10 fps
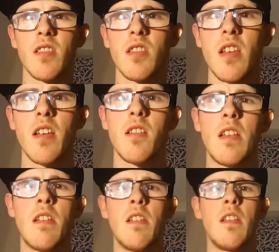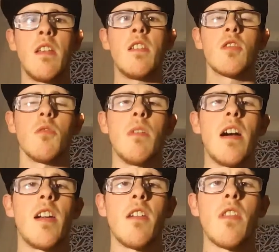I'd say.
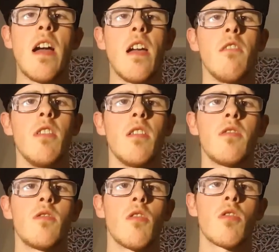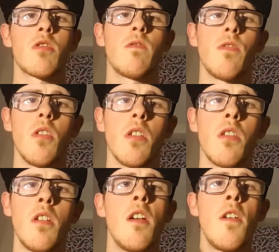Somewhere around that area, just
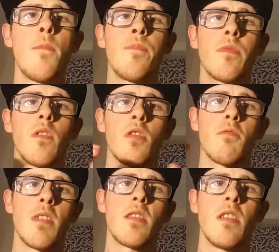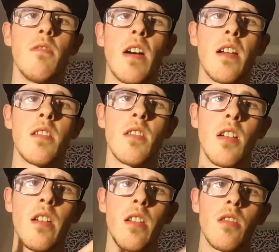for the Switch
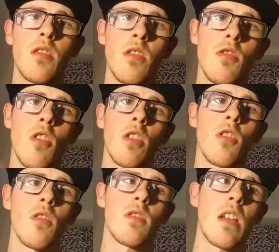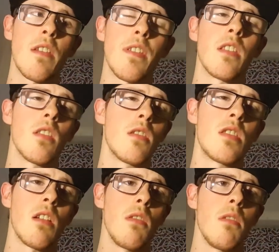device and its Joy-Cons. I think
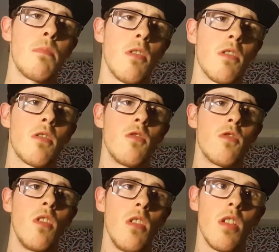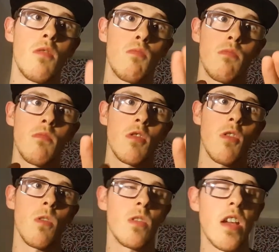they'd sell the Pro Controller,
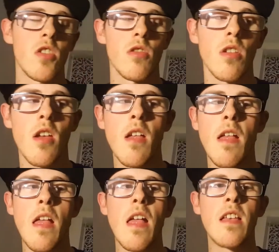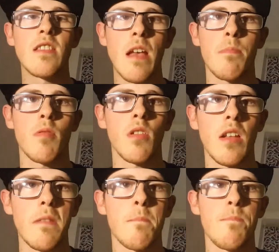quotation,
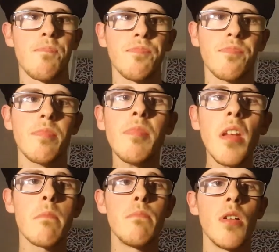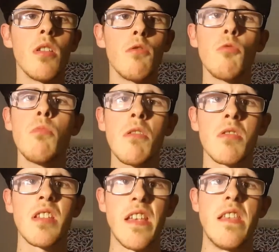separately. But
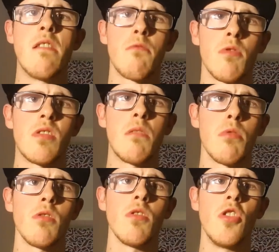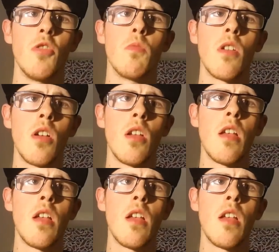we'll see. We'll see what they do.